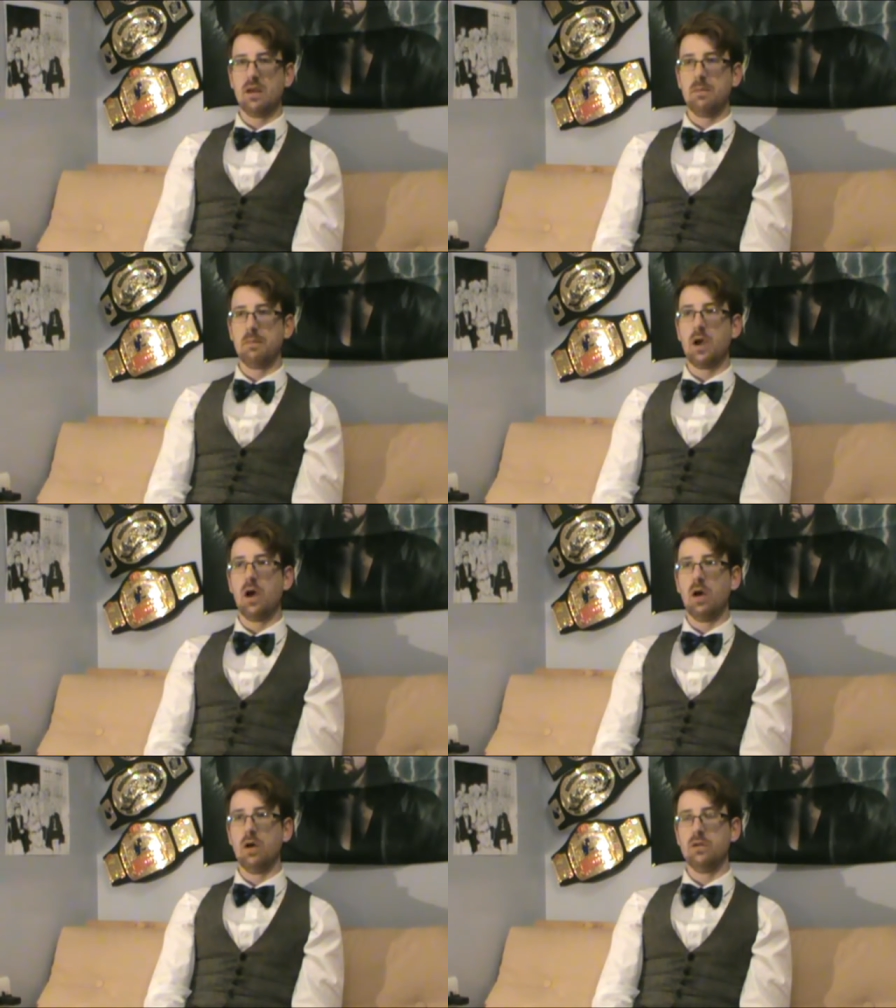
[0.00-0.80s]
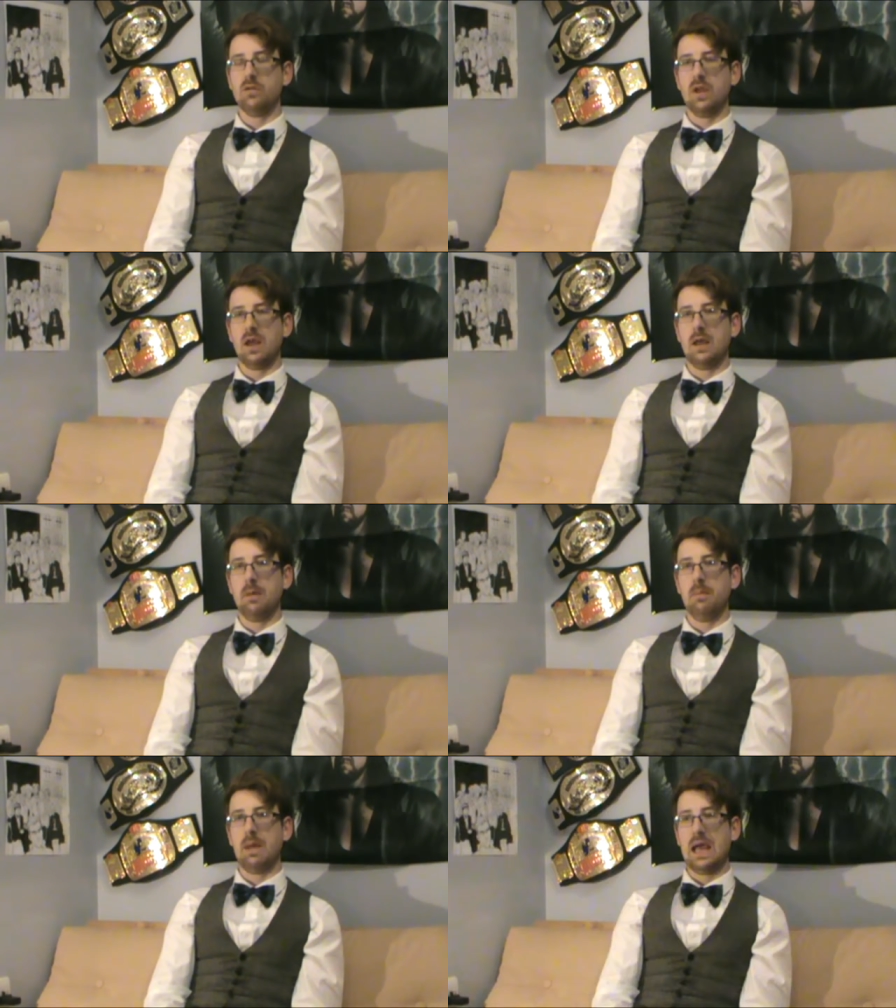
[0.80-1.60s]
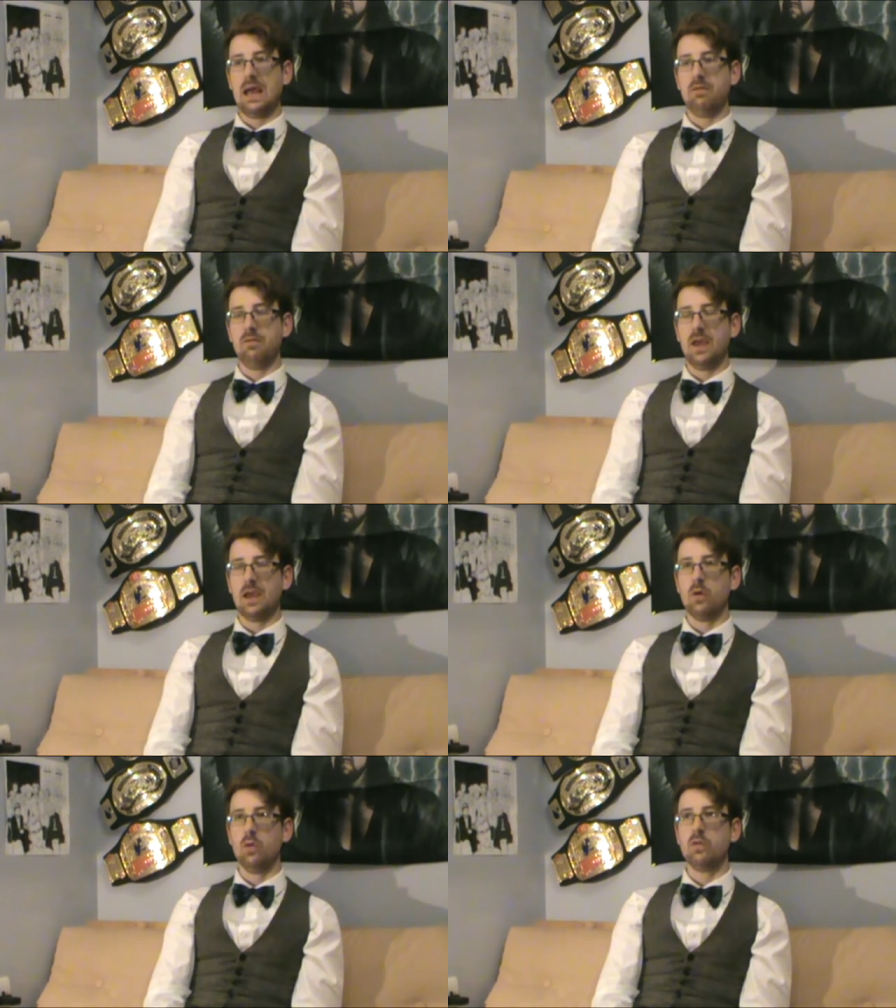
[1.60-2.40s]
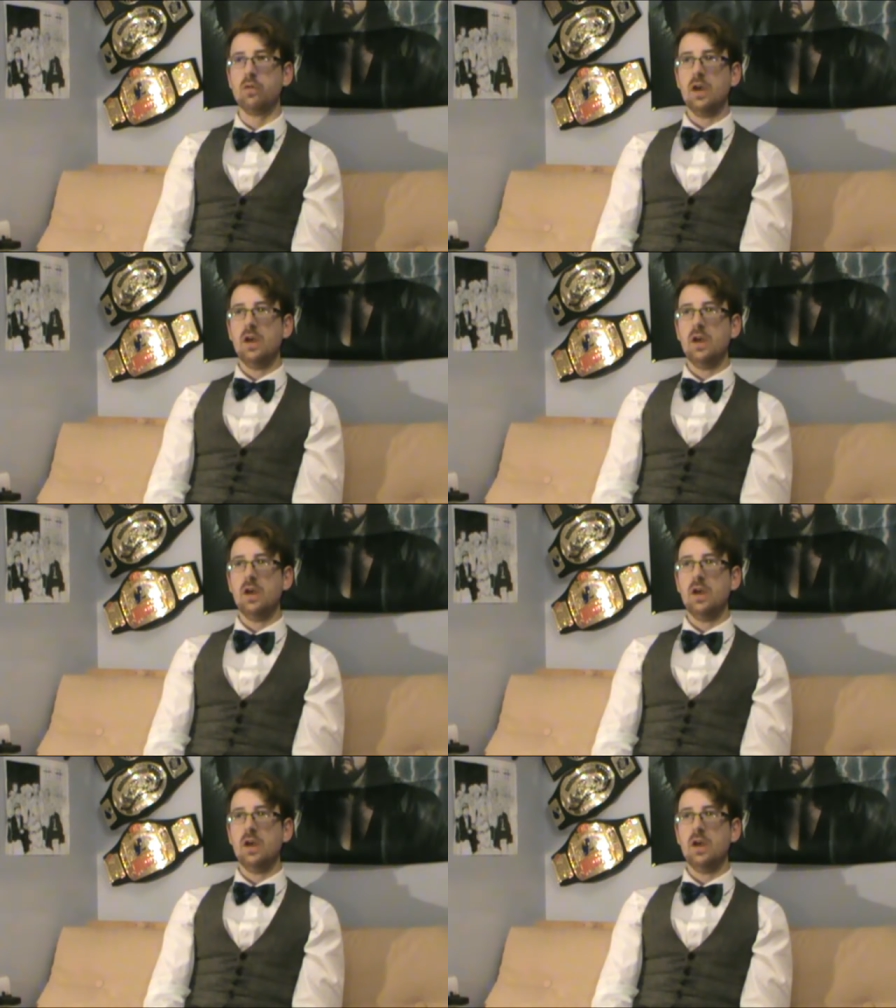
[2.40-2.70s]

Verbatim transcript: Um, cars um, and vehicles,